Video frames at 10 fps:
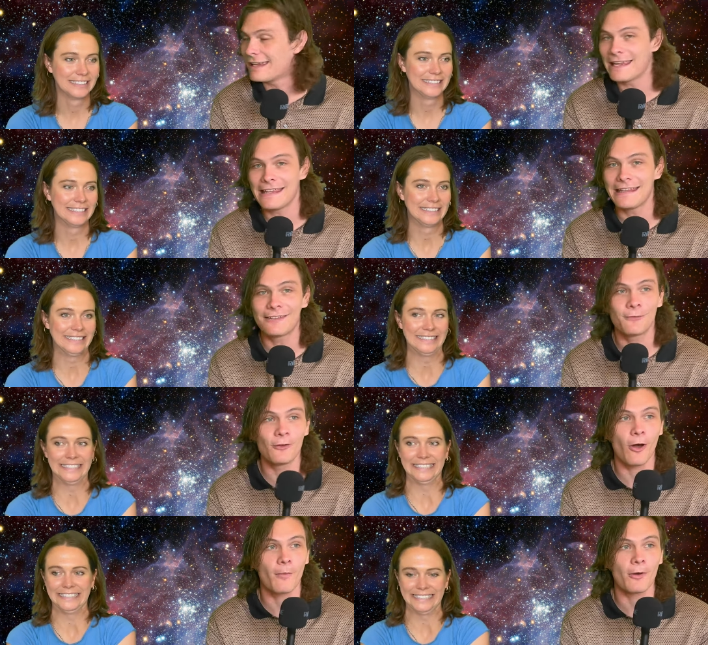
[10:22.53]
Speaker 1: It's
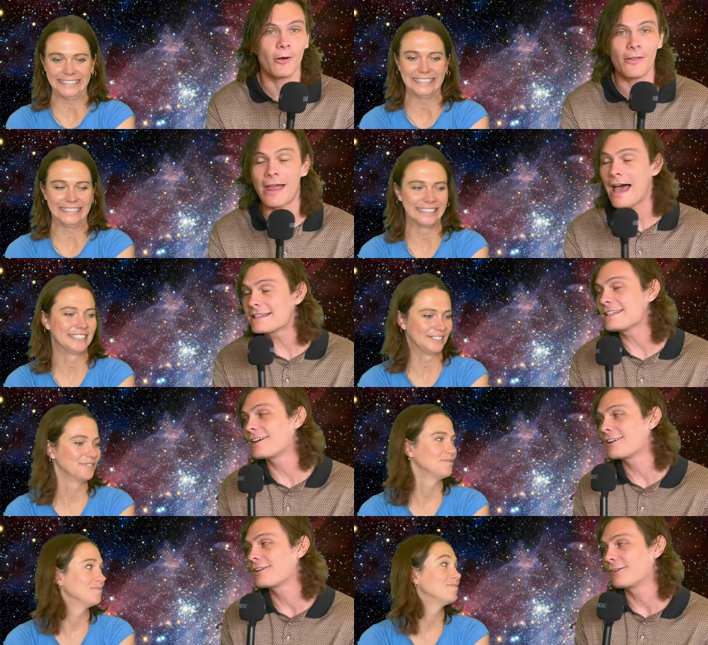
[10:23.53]
phenomenal. And has he
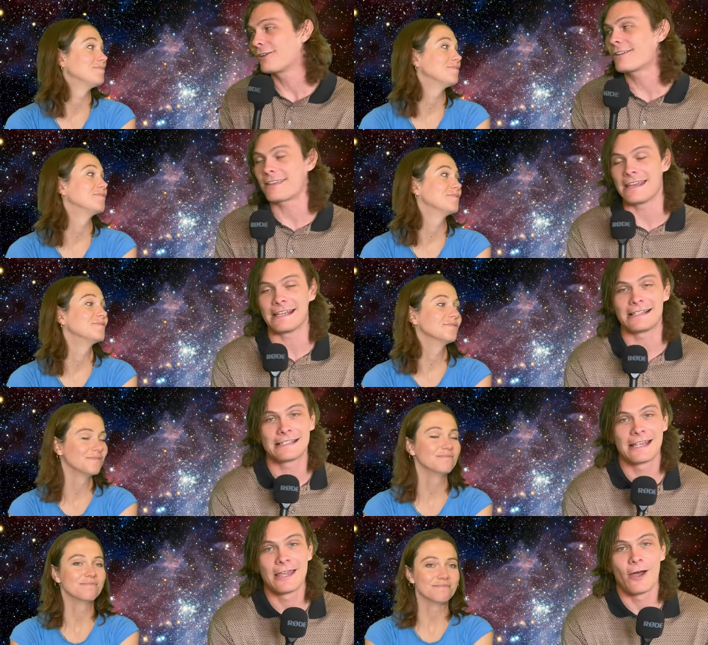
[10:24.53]
done a lot of
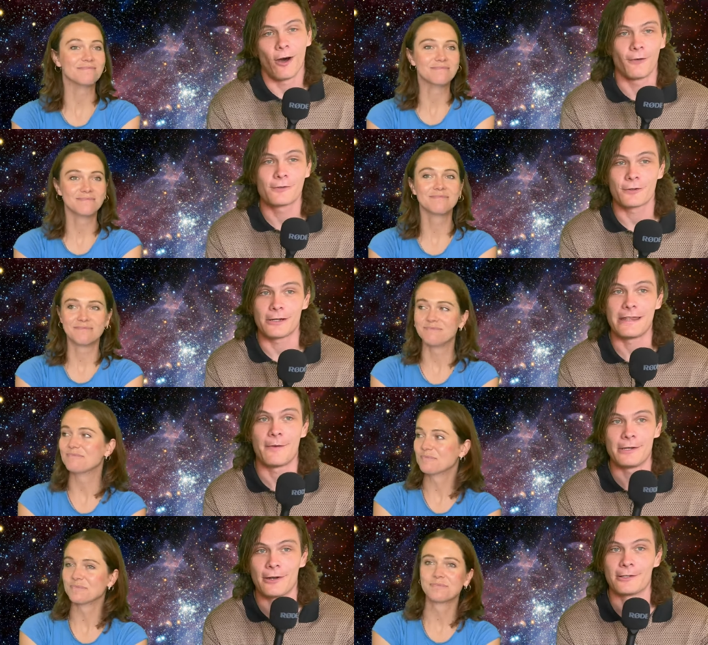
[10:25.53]
things off screen
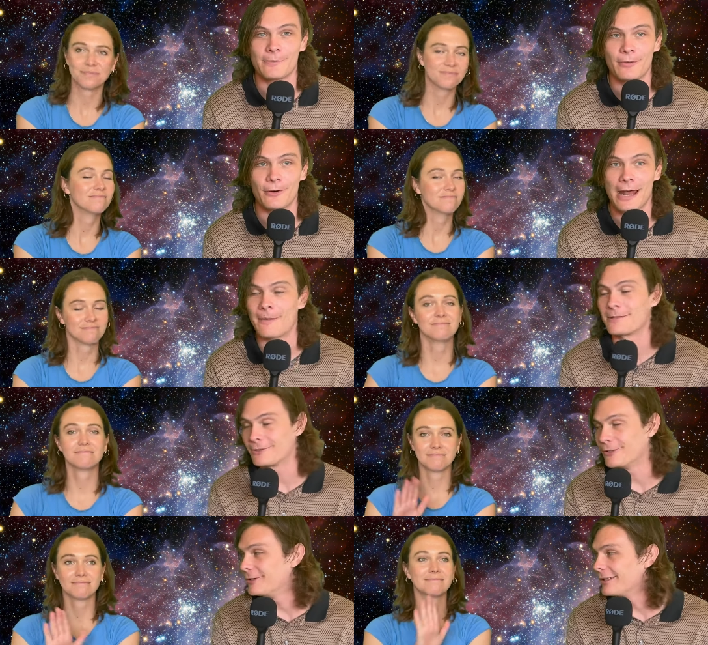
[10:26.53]
that we don't support?
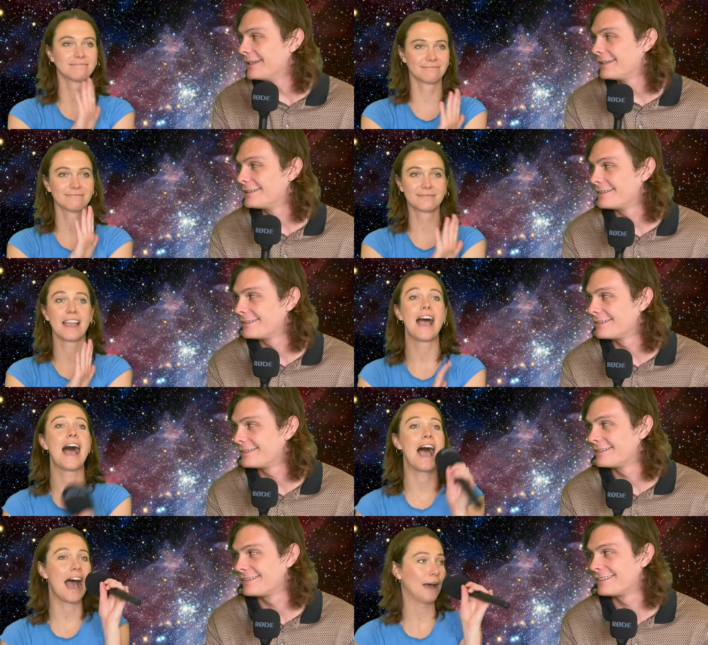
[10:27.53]
Absolutely.
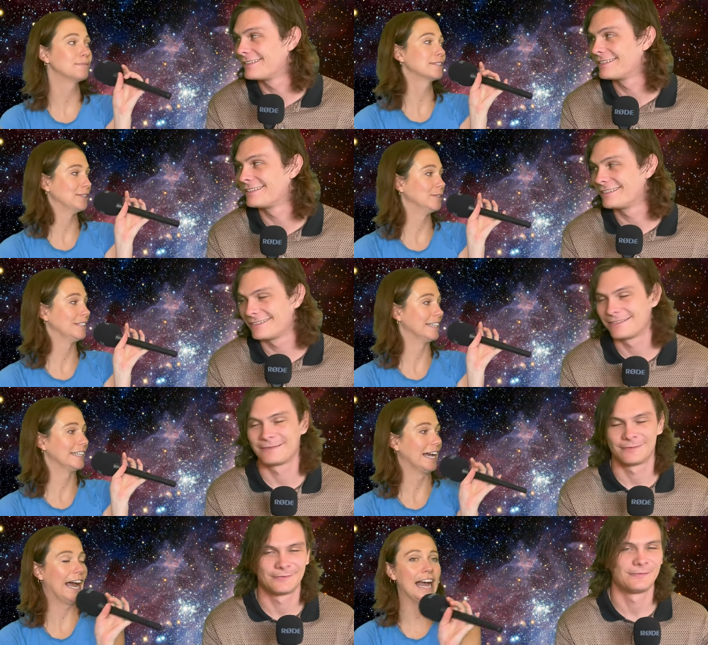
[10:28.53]

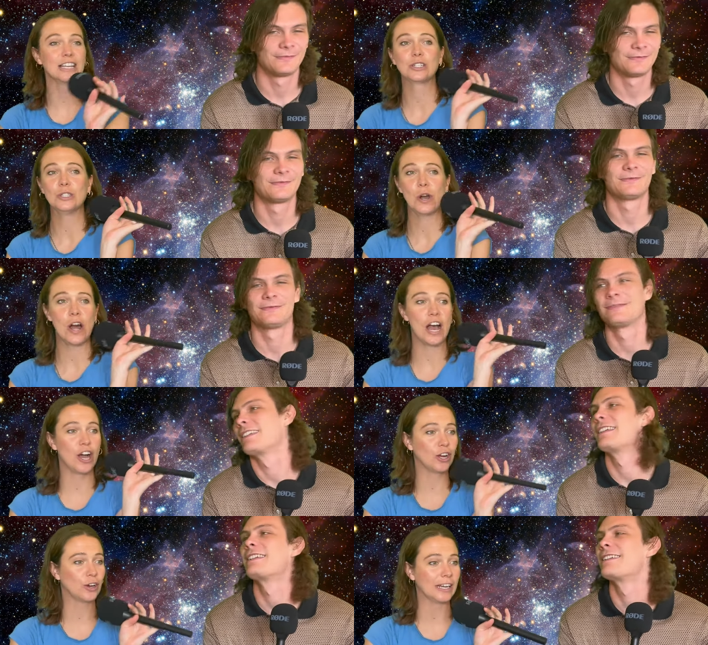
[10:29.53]
Speaker 2: Absolutely. I could not
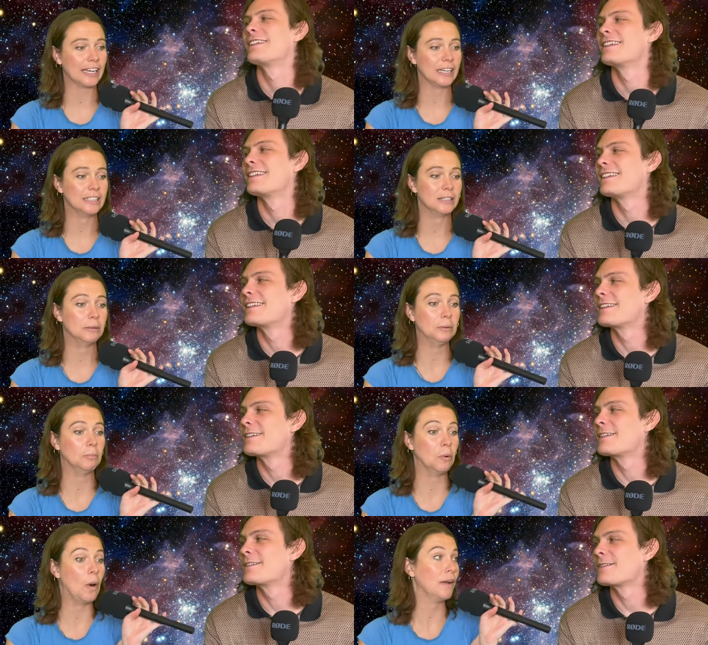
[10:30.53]
agree
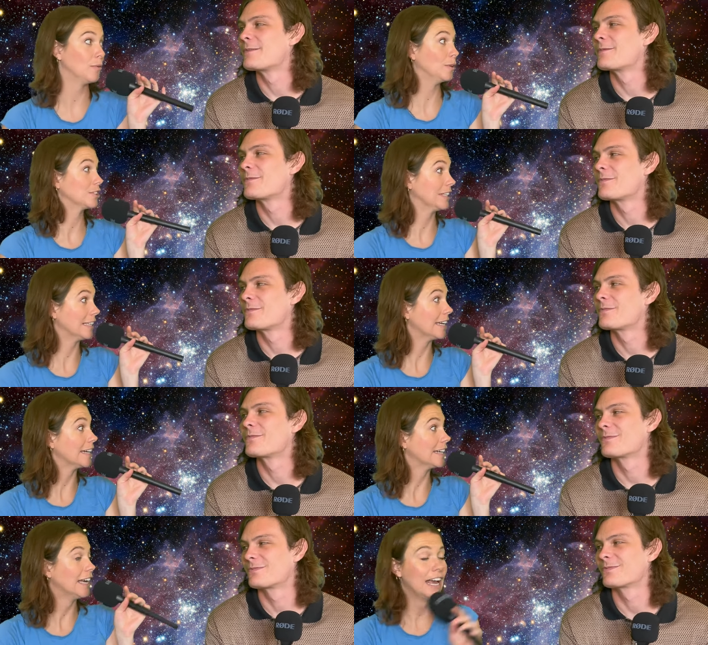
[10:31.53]
more,
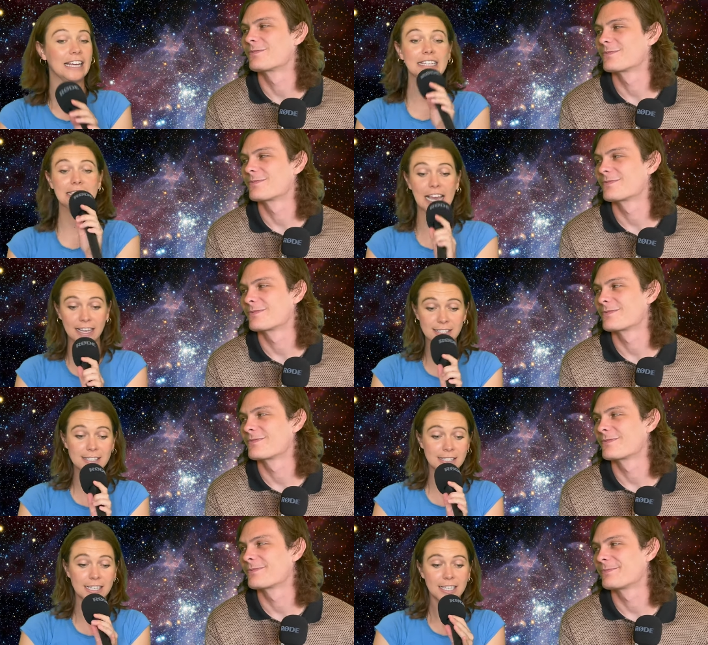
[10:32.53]
unfortunately.
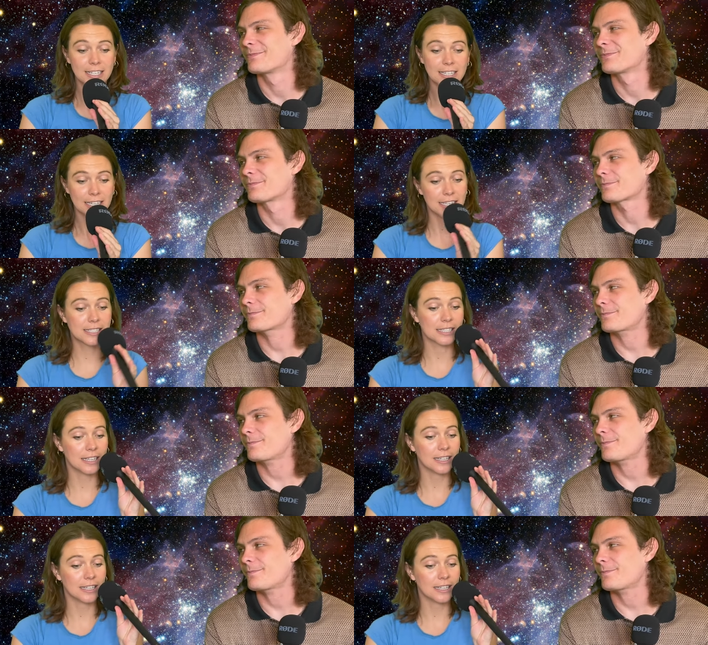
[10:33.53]
Yes, his